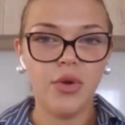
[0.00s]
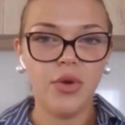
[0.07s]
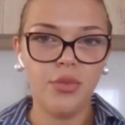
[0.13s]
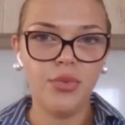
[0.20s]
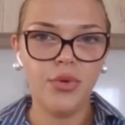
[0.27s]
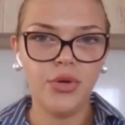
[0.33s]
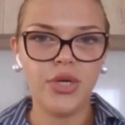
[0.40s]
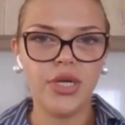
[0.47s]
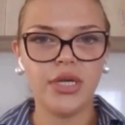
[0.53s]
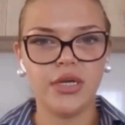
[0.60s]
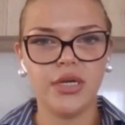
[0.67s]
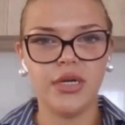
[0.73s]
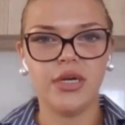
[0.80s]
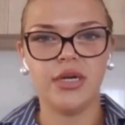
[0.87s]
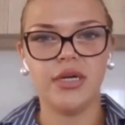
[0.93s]
book,
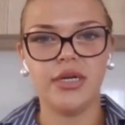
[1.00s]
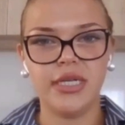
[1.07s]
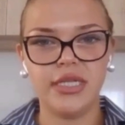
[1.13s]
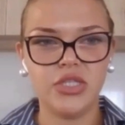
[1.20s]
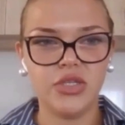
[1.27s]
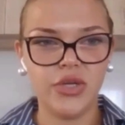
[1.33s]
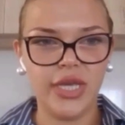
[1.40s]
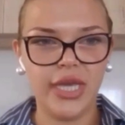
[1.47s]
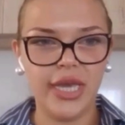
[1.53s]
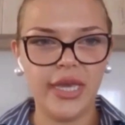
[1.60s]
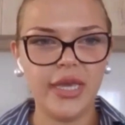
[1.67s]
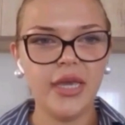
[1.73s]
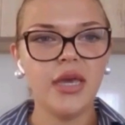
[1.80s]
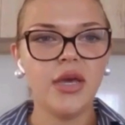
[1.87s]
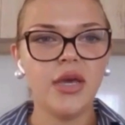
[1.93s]
It's
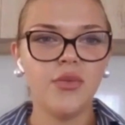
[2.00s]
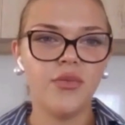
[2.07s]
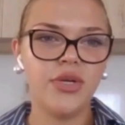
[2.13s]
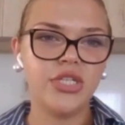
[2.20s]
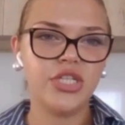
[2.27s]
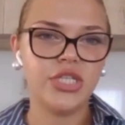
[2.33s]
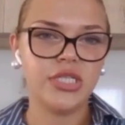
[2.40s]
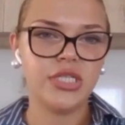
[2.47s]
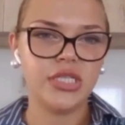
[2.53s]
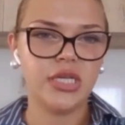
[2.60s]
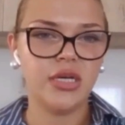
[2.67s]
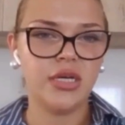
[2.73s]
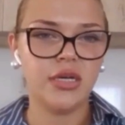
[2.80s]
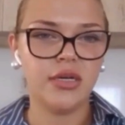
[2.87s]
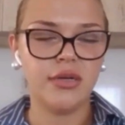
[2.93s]
Okay, which
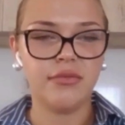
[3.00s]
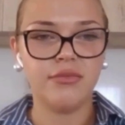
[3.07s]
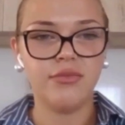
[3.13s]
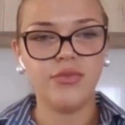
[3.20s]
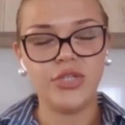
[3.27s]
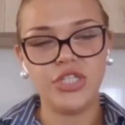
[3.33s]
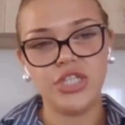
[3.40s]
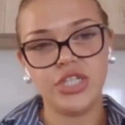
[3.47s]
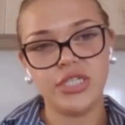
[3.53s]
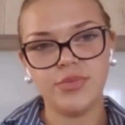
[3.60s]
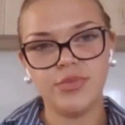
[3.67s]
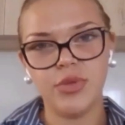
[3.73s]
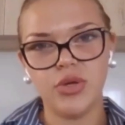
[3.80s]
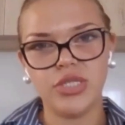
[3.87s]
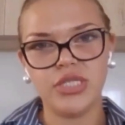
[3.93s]

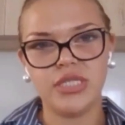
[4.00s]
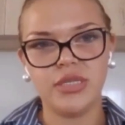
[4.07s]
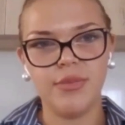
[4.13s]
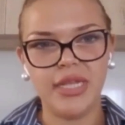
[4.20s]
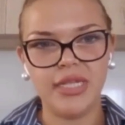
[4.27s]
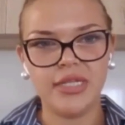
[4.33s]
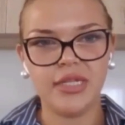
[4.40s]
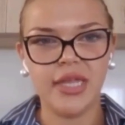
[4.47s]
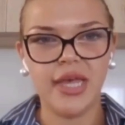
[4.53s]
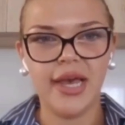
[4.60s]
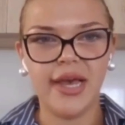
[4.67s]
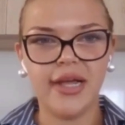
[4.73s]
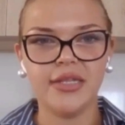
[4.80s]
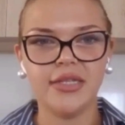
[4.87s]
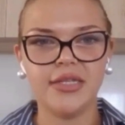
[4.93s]
explores the mental
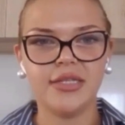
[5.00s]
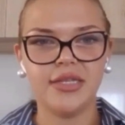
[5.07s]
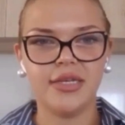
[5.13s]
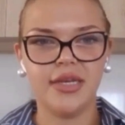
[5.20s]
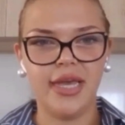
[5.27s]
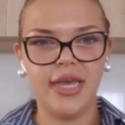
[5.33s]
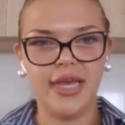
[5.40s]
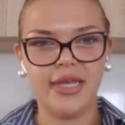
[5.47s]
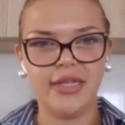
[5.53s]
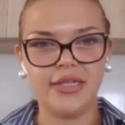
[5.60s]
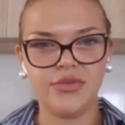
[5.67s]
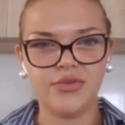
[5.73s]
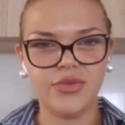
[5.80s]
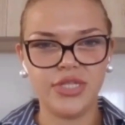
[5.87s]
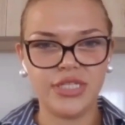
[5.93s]
health
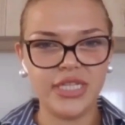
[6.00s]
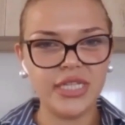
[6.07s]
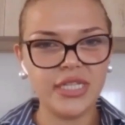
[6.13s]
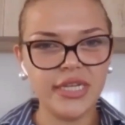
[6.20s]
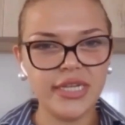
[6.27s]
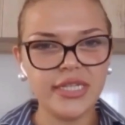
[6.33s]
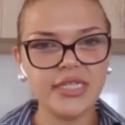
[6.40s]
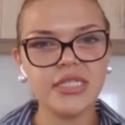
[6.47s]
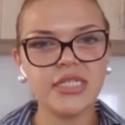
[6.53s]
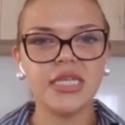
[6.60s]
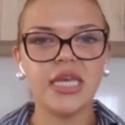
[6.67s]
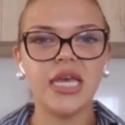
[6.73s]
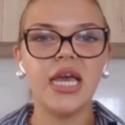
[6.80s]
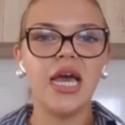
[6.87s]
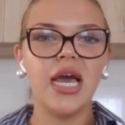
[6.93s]
and
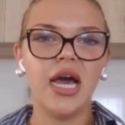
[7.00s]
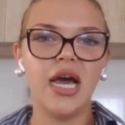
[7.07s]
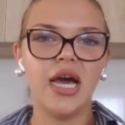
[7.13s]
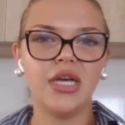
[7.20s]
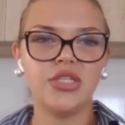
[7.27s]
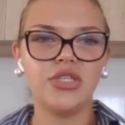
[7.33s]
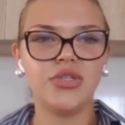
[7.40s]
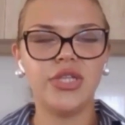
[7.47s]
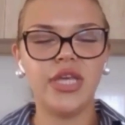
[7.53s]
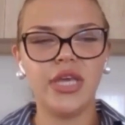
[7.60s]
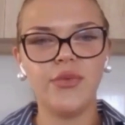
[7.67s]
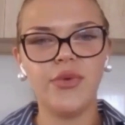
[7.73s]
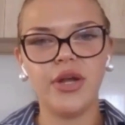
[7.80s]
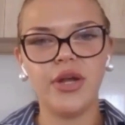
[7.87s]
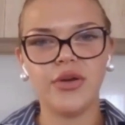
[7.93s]
resilience.
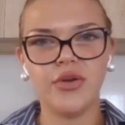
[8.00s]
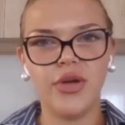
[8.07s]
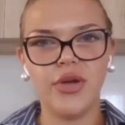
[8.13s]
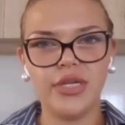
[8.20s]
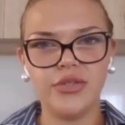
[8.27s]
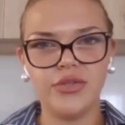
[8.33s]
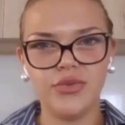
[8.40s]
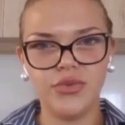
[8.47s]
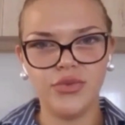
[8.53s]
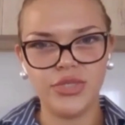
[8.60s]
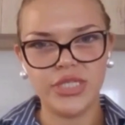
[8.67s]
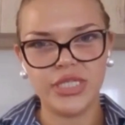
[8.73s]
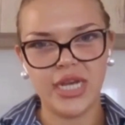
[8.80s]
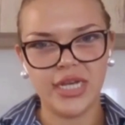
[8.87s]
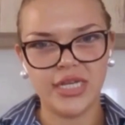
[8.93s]
Today we are going
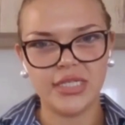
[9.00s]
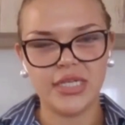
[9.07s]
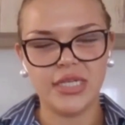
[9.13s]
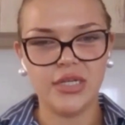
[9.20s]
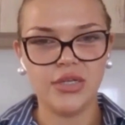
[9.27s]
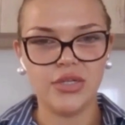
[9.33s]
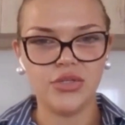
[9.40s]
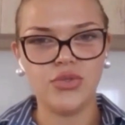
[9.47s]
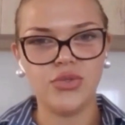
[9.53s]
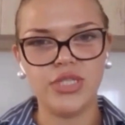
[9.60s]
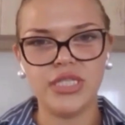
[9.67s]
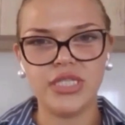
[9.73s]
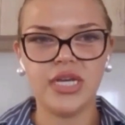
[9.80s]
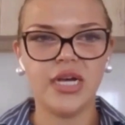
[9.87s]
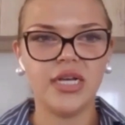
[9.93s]
to
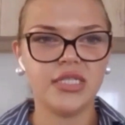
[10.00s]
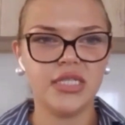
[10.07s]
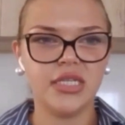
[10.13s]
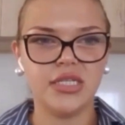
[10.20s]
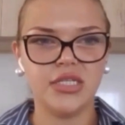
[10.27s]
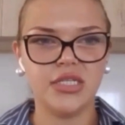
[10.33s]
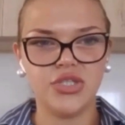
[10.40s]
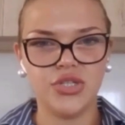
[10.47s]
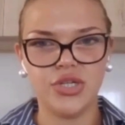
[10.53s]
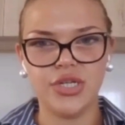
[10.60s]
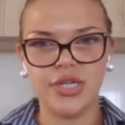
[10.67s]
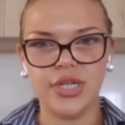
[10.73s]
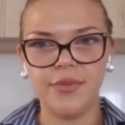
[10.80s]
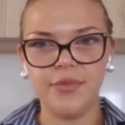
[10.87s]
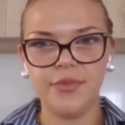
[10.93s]
discuss his
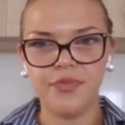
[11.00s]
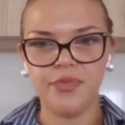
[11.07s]
journey.